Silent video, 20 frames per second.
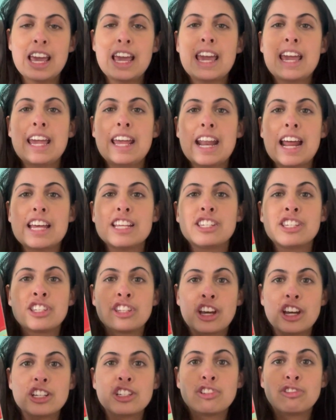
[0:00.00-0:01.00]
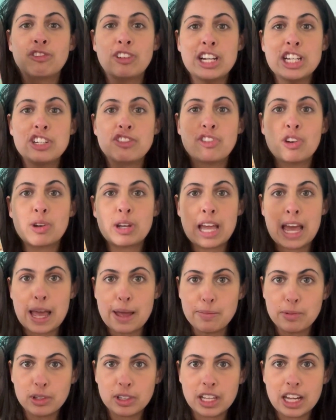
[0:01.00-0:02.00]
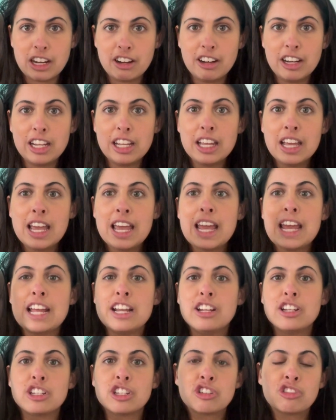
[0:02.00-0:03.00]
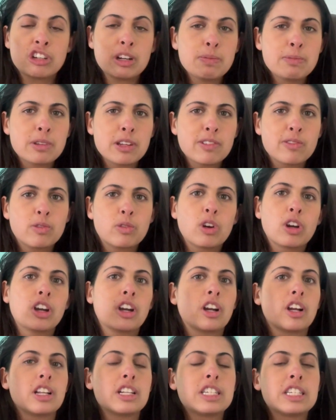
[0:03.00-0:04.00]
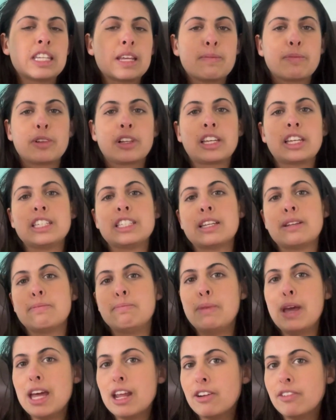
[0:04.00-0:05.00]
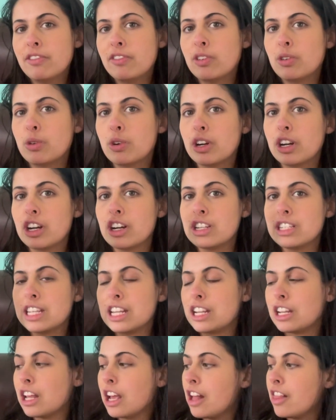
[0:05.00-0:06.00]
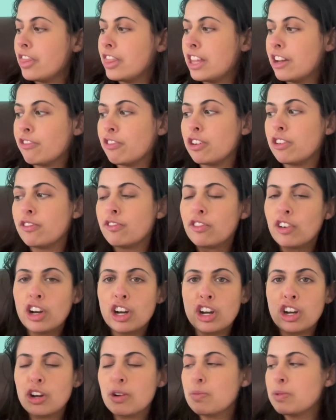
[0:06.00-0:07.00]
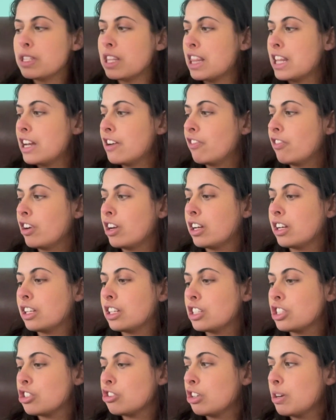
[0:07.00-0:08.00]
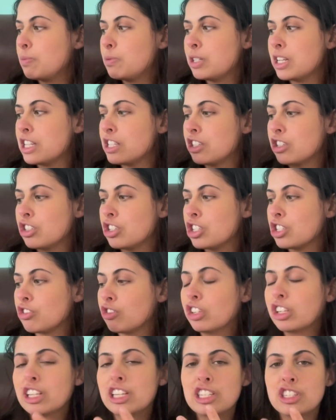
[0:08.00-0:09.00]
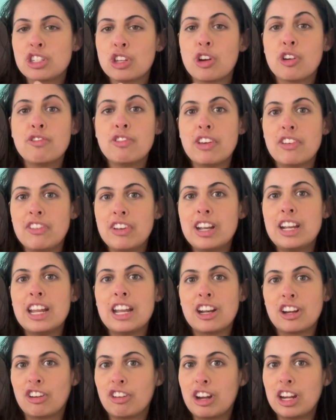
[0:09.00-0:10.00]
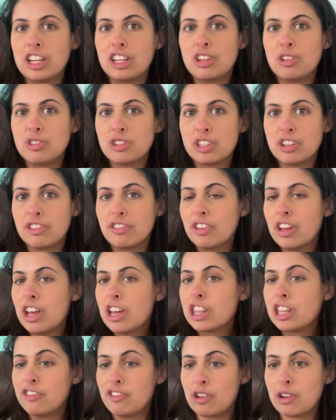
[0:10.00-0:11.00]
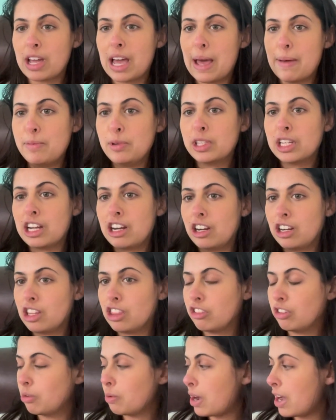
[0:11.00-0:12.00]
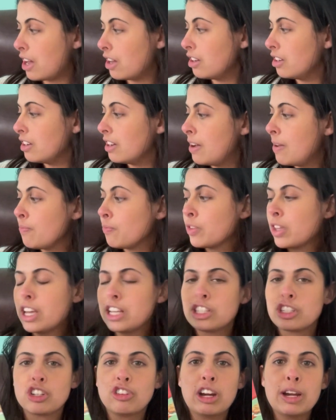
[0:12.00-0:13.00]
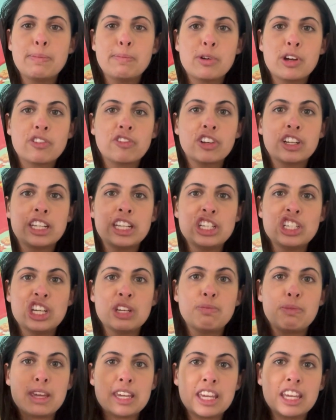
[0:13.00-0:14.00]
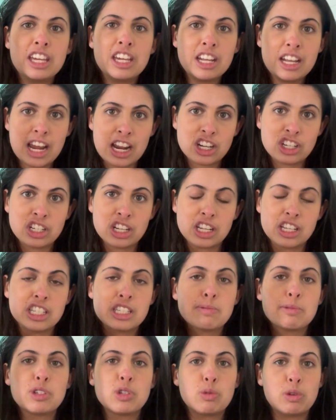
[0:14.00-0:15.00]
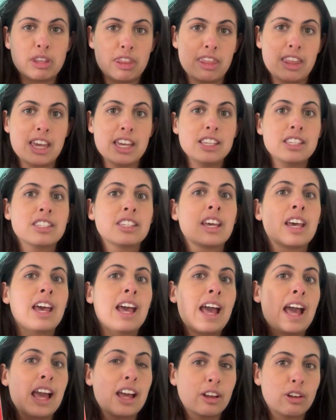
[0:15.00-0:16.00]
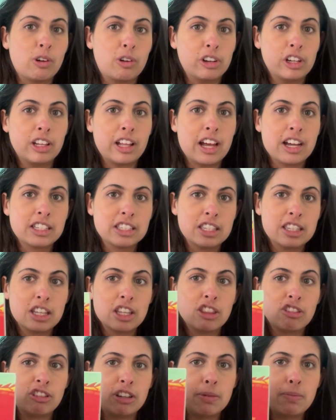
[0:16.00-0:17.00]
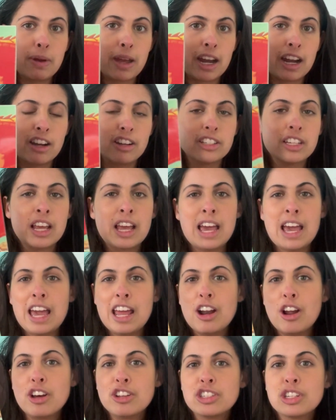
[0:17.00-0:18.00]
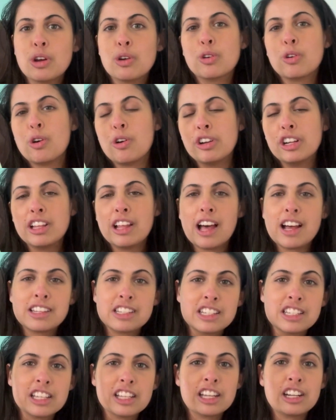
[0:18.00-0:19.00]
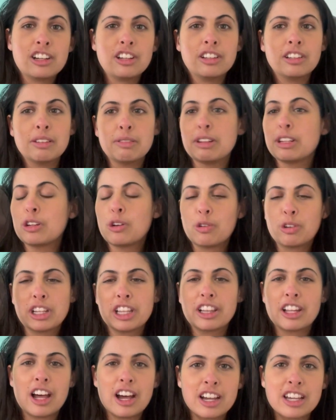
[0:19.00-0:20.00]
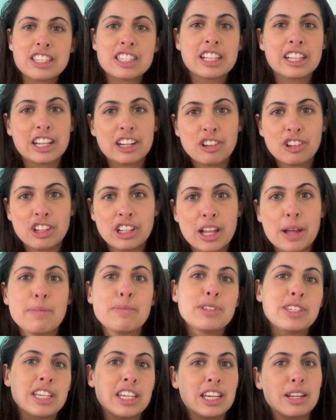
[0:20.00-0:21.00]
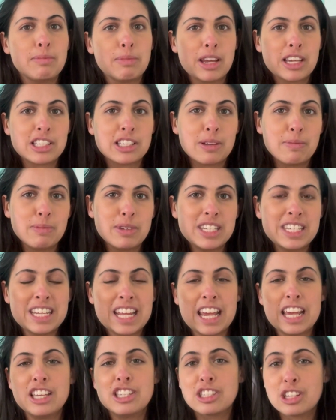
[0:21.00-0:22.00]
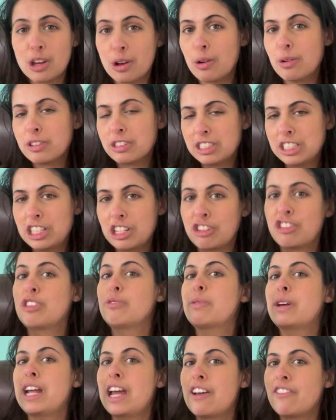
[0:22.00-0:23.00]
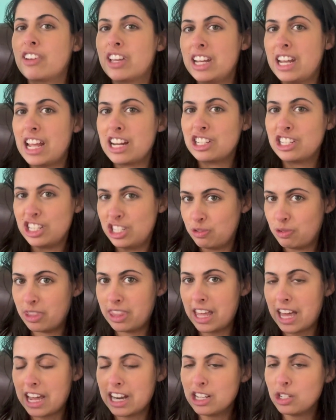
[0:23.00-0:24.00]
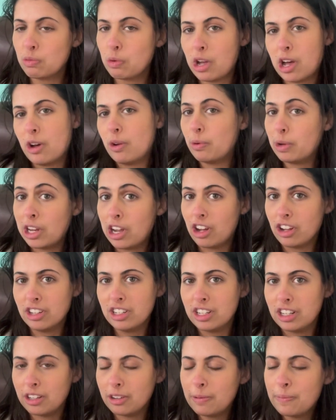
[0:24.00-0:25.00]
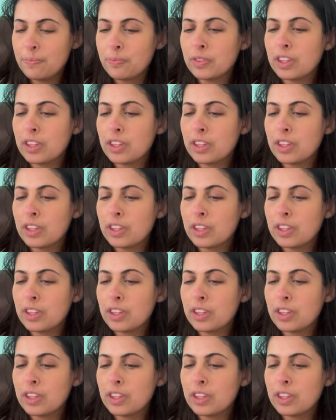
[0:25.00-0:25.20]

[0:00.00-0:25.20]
It has such rich vocabulary in descriptive words, similes and metaphors and different verbs, and the different descriptions are just really so vivid and a great use of the vocabulary throughout. It's a great book for teaching making connections between this and Goldilocks and the Three Bears. And also Goldy Luck is a little clumsy and makes some mistakes, so children might have connections with that as well. We all do.